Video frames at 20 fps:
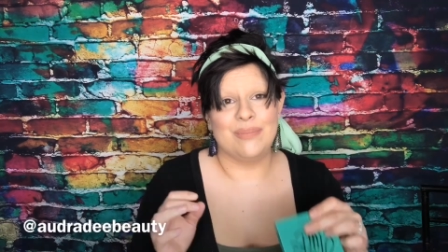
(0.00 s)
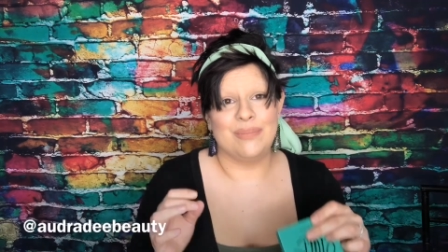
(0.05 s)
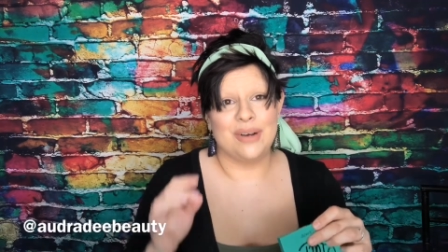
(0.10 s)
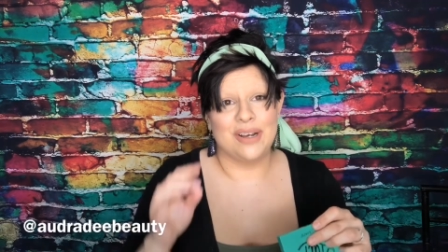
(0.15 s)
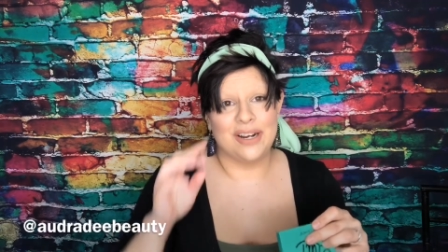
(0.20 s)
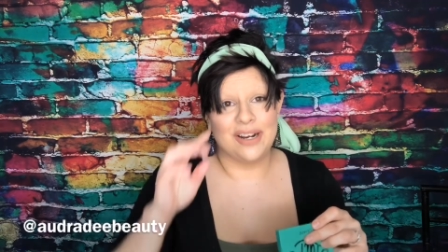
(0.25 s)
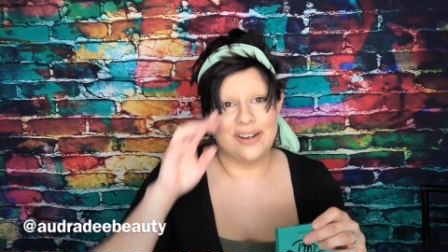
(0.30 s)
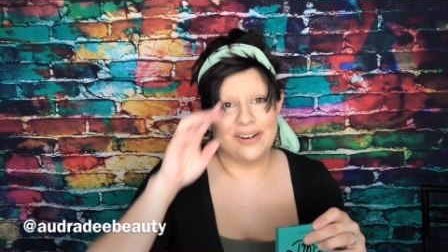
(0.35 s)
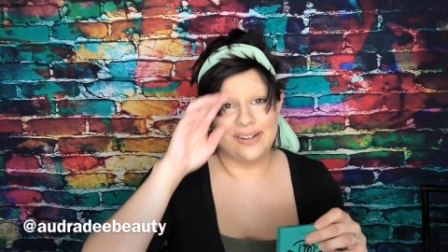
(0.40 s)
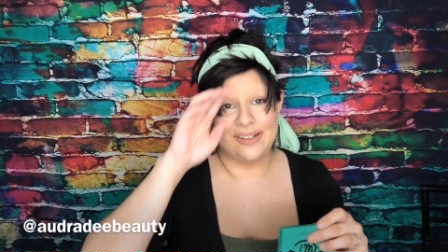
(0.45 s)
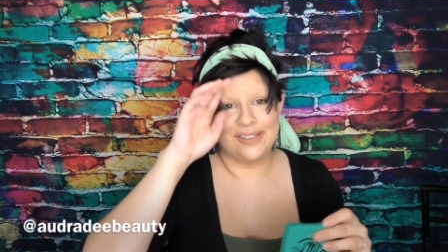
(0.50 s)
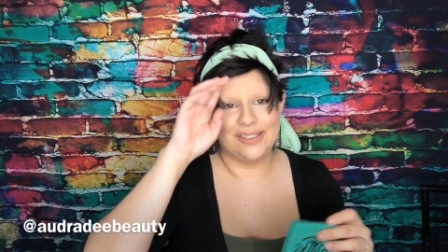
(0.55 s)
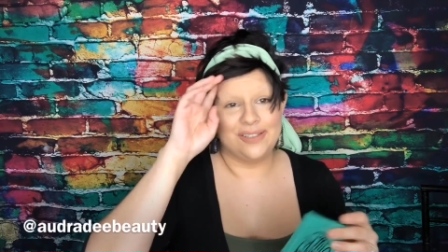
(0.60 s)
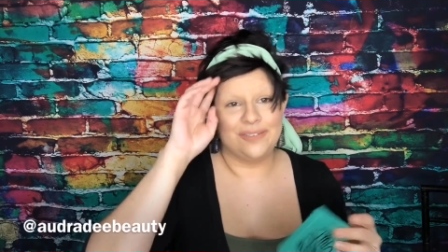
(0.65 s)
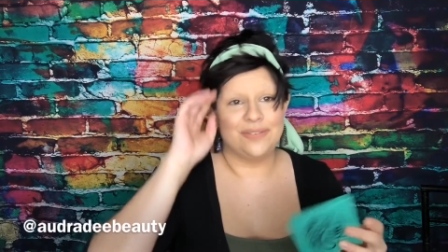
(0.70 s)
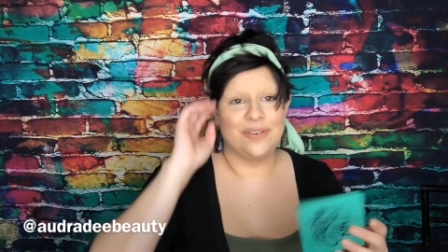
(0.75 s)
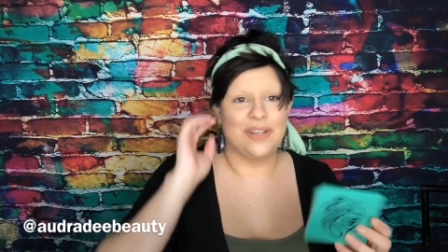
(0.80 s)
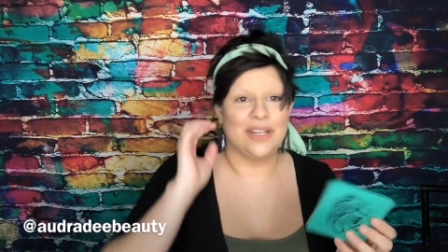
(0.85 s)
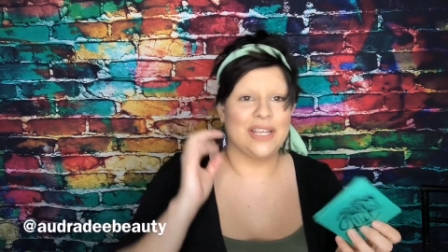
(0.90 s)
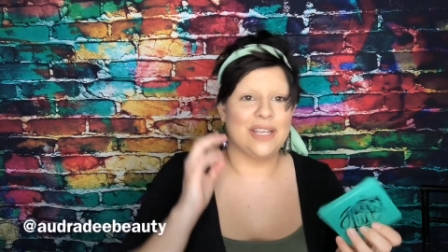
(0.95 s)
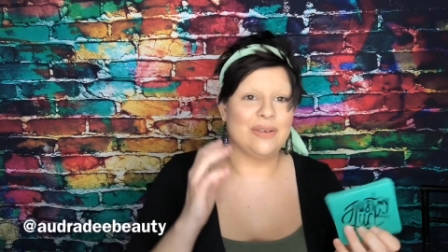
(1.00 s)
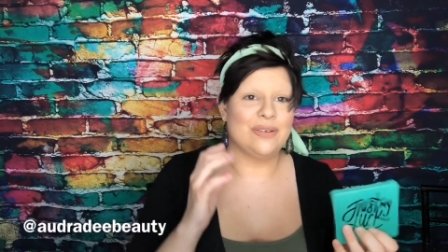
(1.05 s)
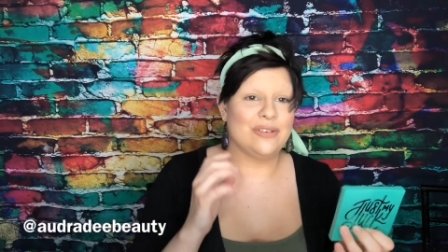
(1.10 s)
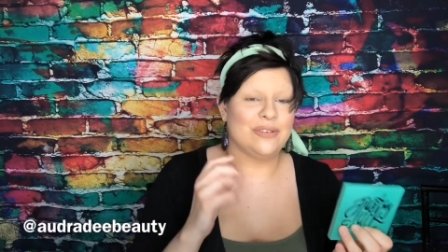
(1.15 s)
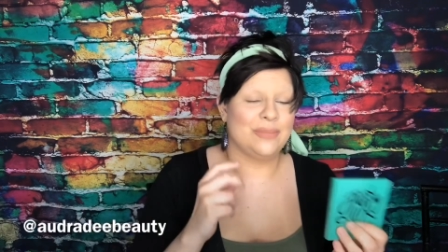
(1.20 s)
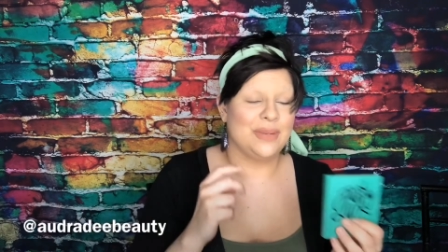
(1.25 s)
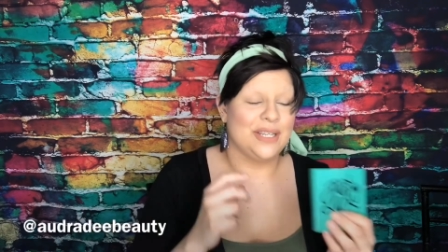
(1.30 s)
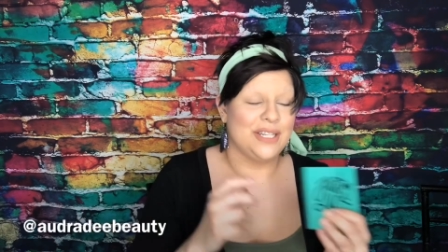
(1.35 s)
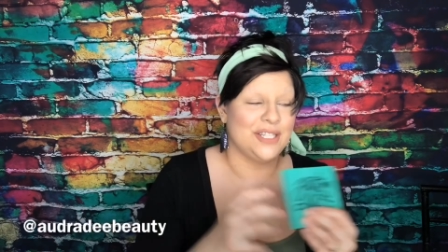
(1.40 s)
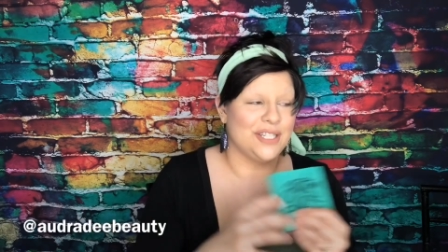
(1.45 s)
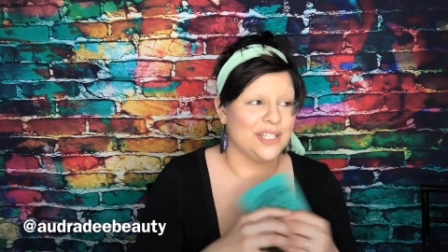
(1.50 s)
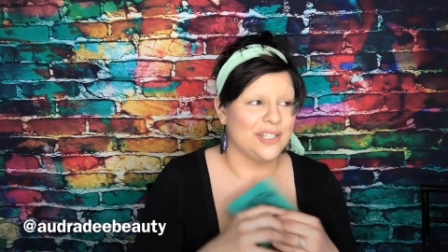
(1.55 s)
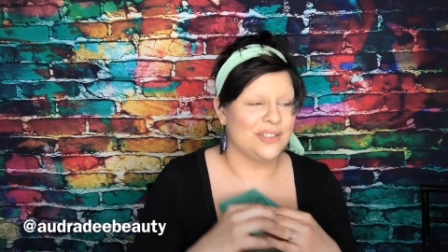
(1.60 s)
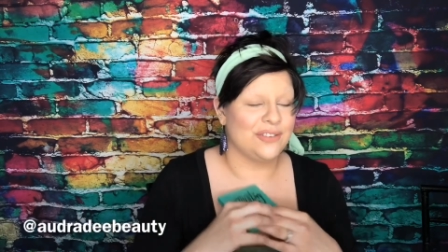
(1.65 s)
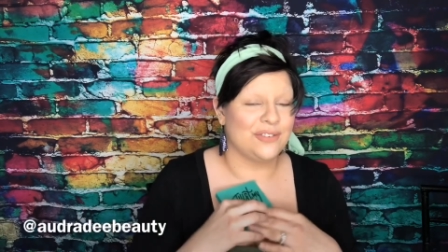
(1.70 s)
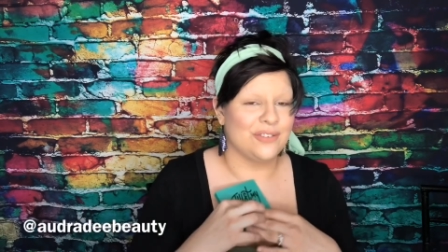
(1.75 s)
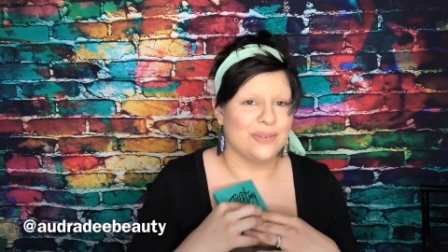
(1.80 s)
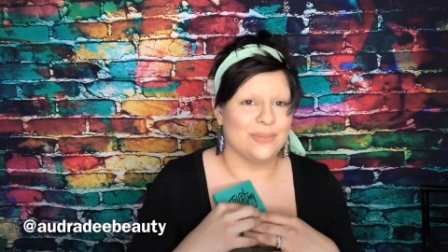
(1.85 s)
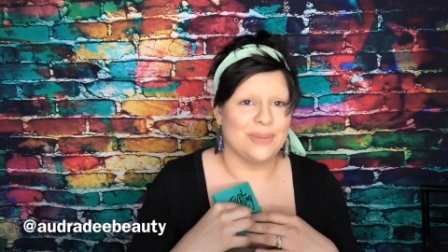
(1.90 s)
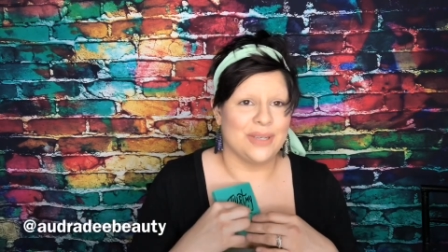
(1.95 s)
but I honestly felt like it was made
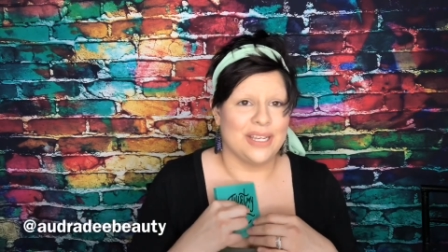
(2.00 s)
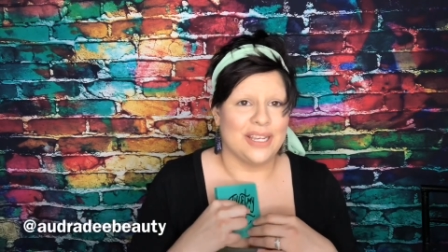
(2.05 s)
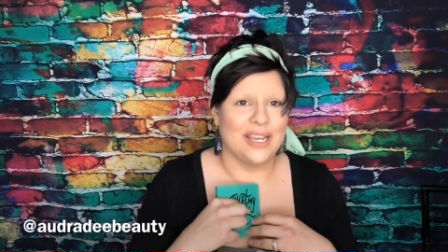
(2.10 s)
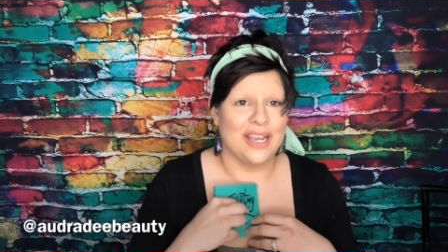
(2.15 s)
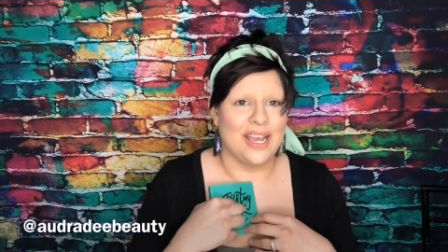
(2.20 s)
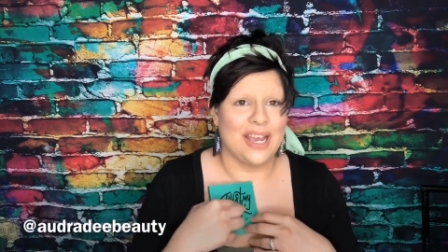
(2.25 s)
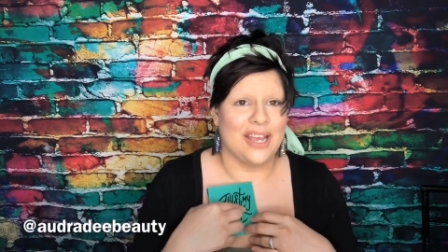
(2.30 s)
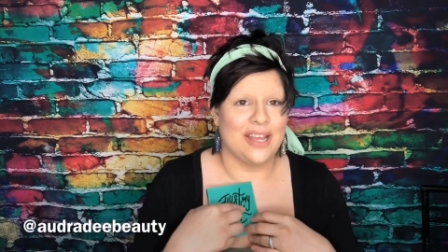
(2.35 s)
just for me,